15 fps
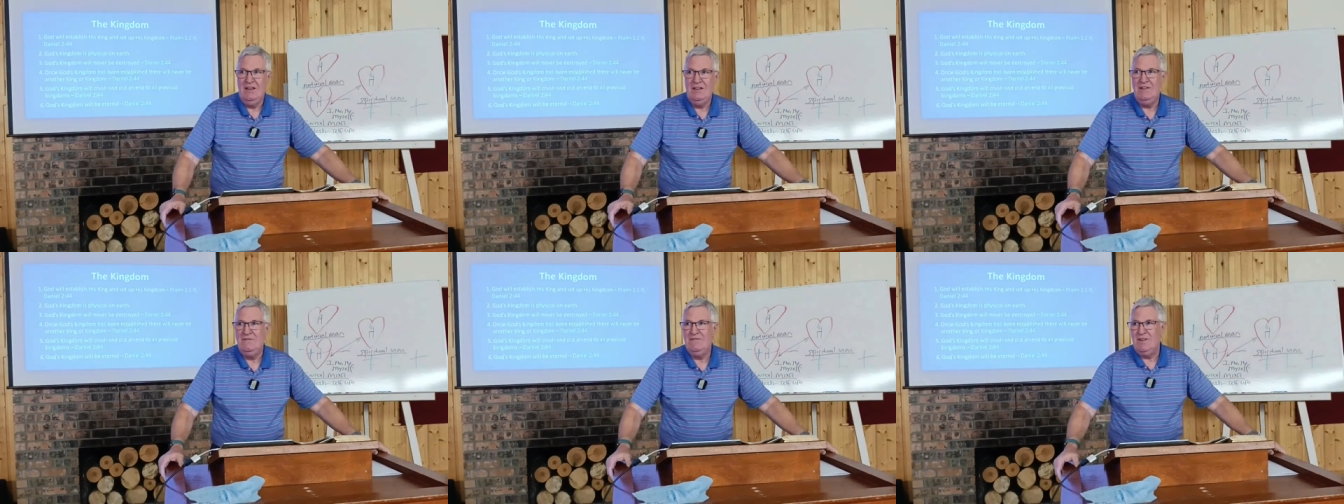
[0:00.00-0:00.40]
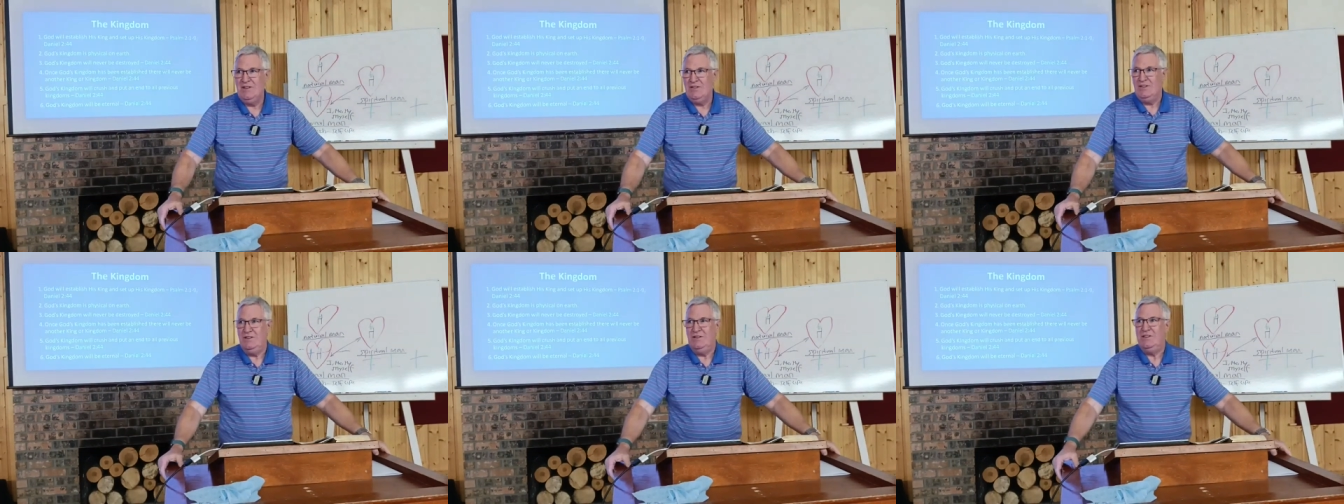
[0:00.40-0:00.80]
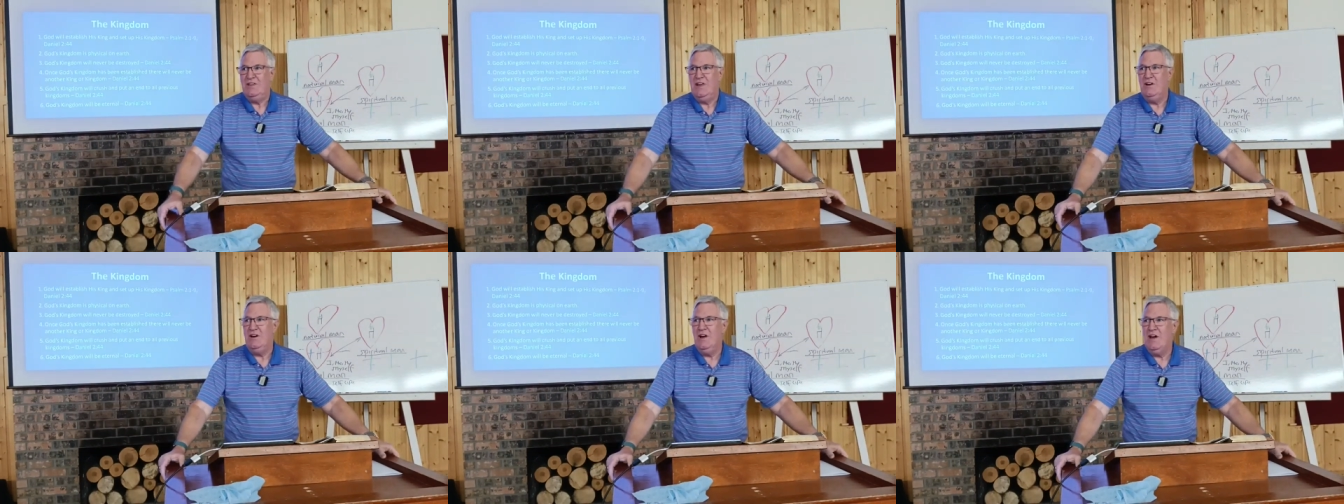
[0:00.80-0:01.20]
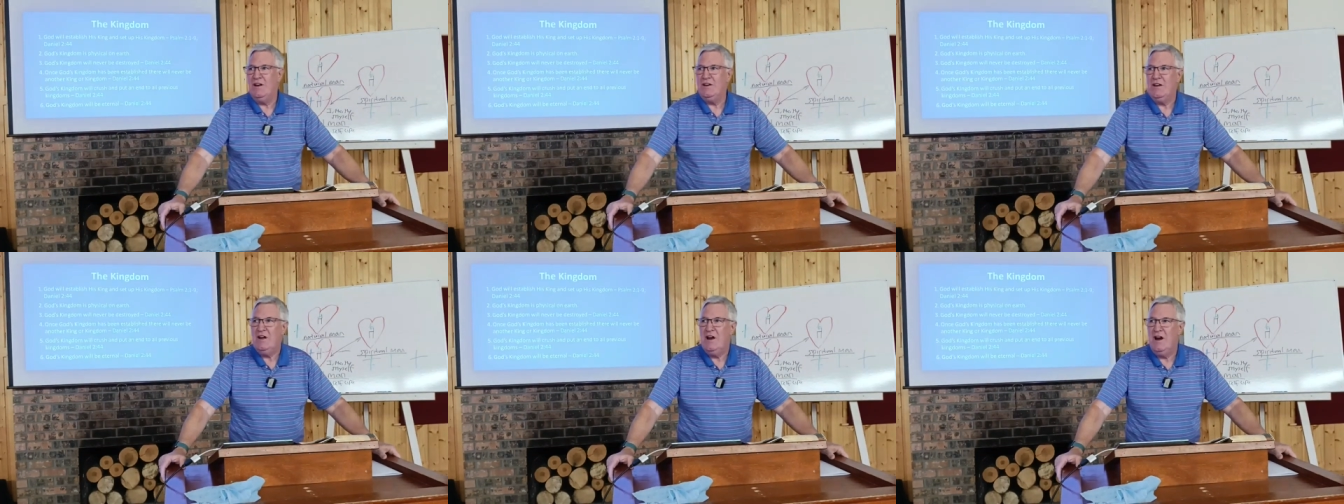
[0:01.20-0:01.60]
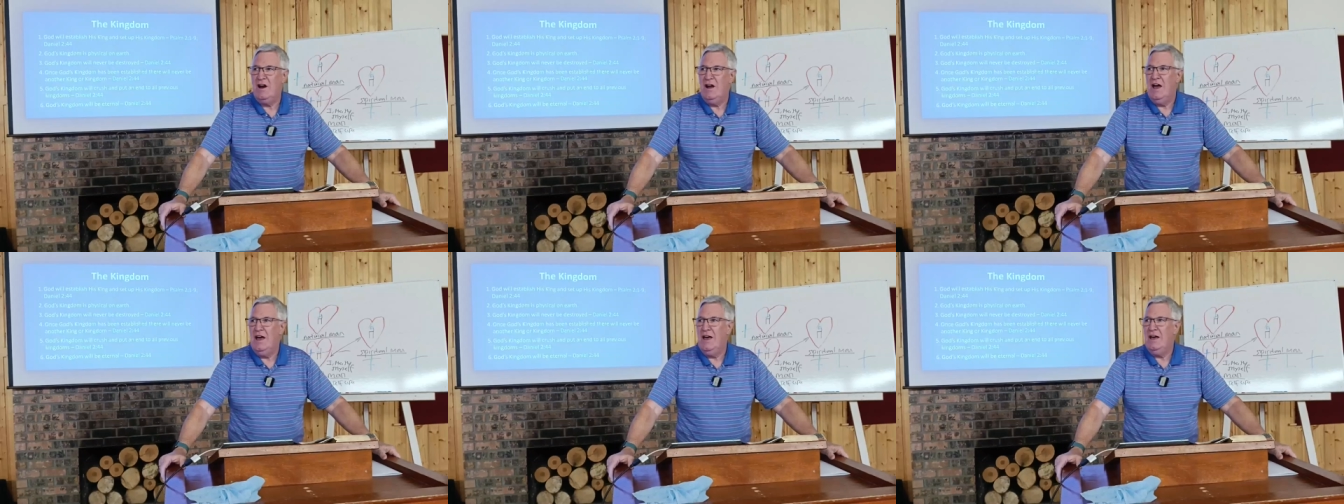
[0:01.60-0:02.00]
divisions. They are
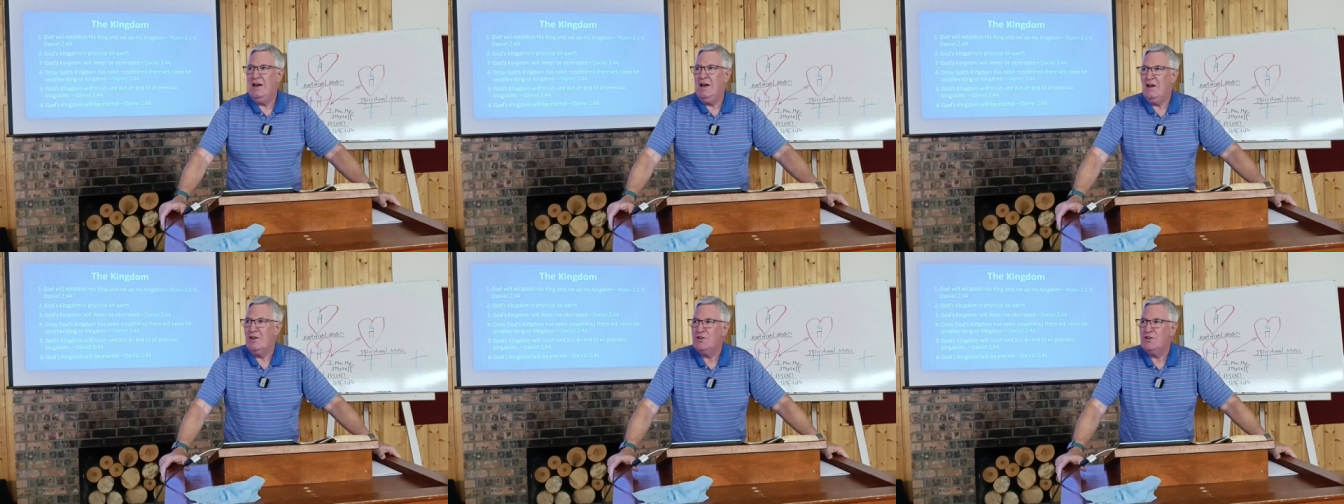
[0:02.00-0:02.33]
not uh,